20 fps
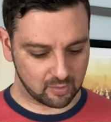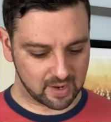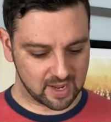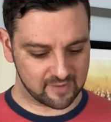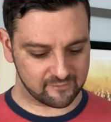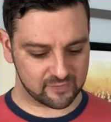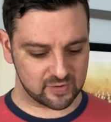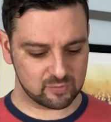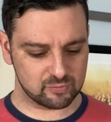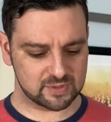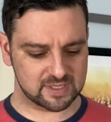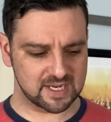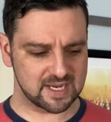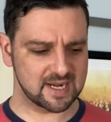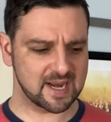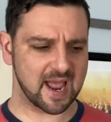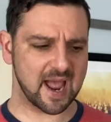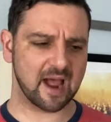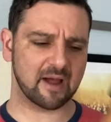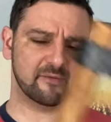if you
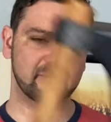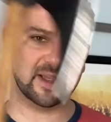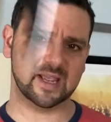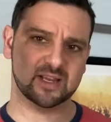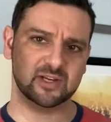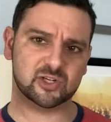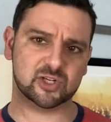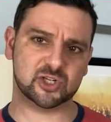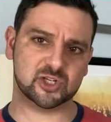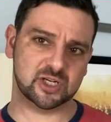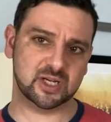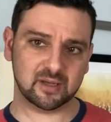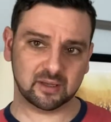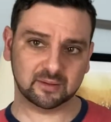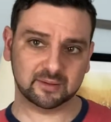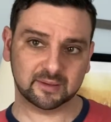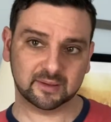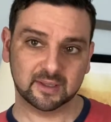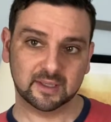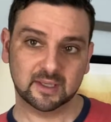did have a
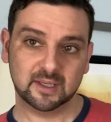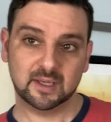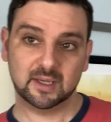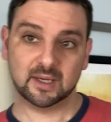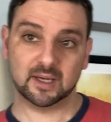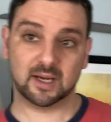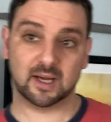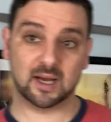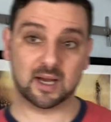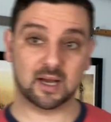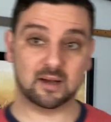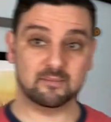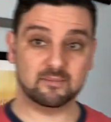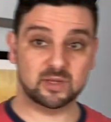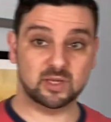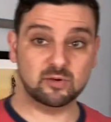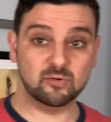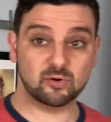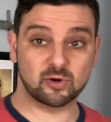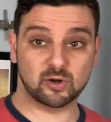shield,
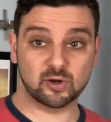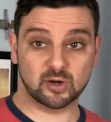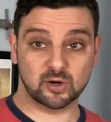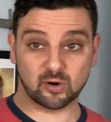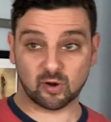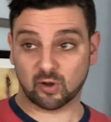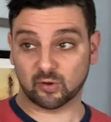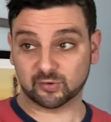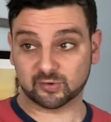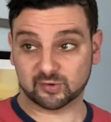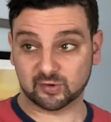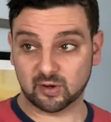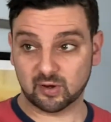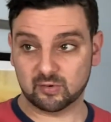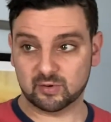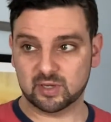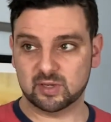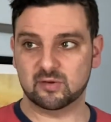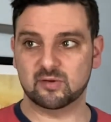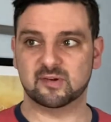you could
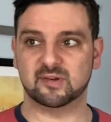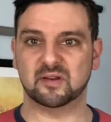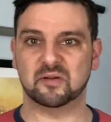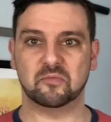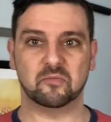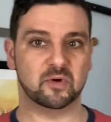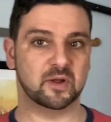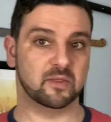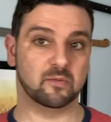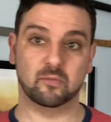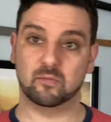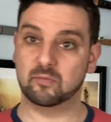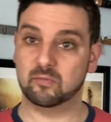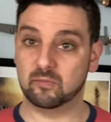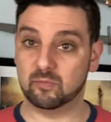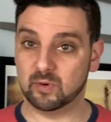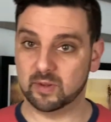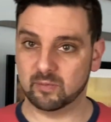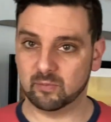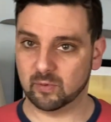also use it with
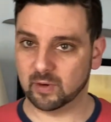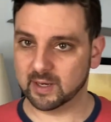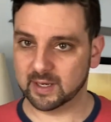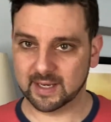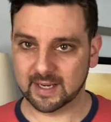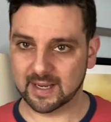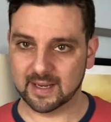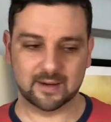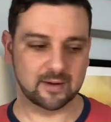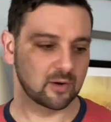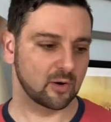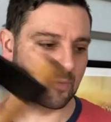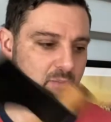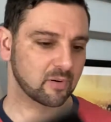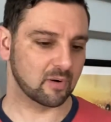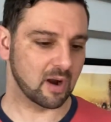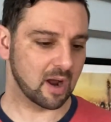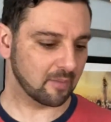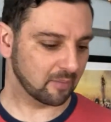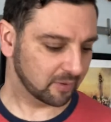one hand, no
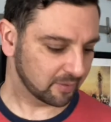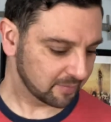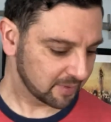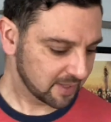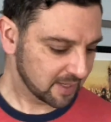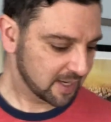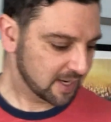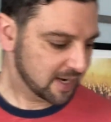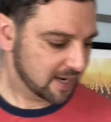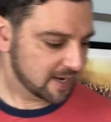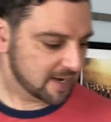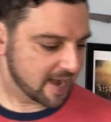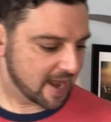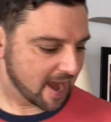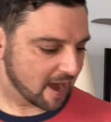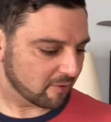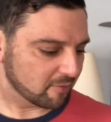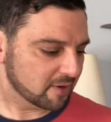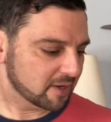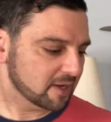problem.
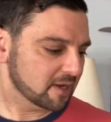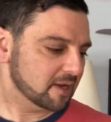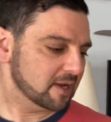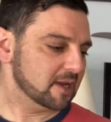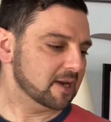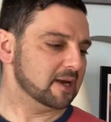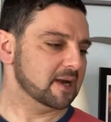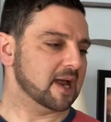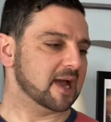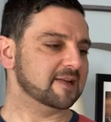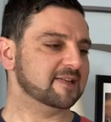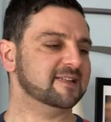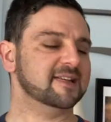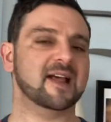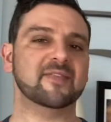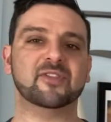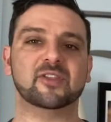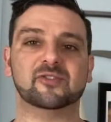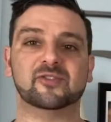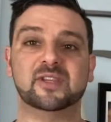Now, I
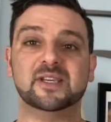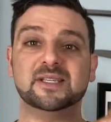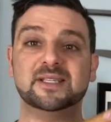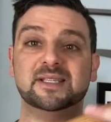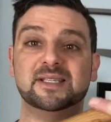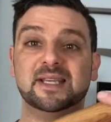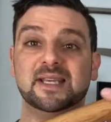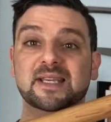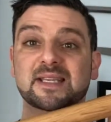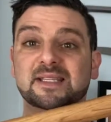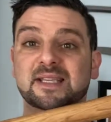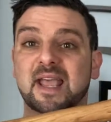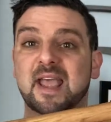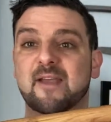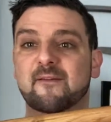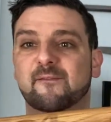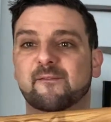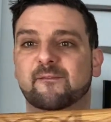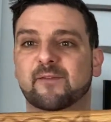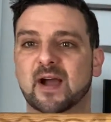said that this is
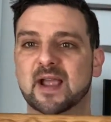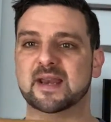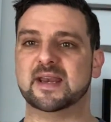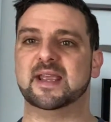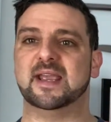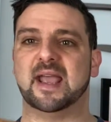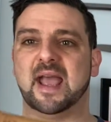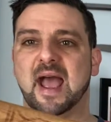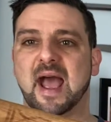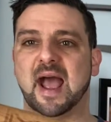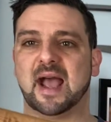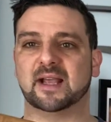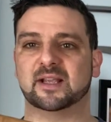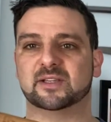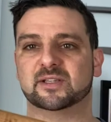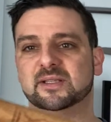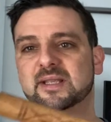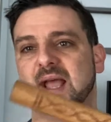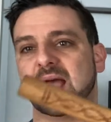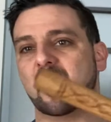a fighting
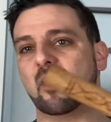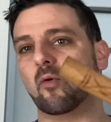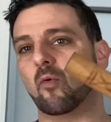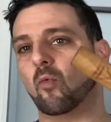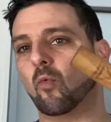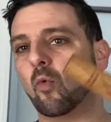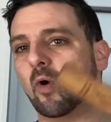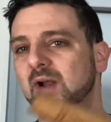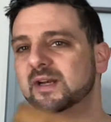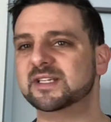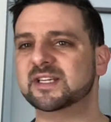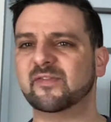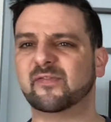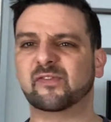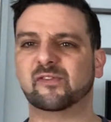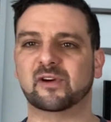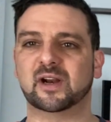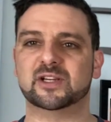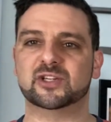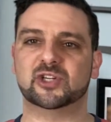axe. Now, what
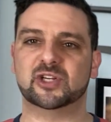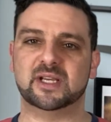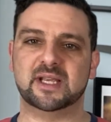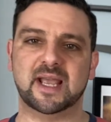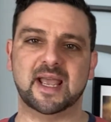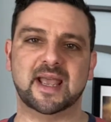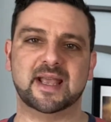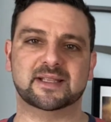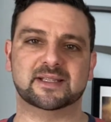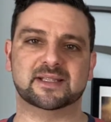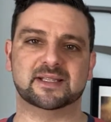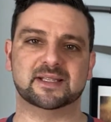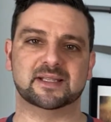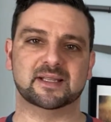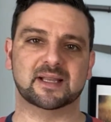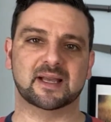differentiates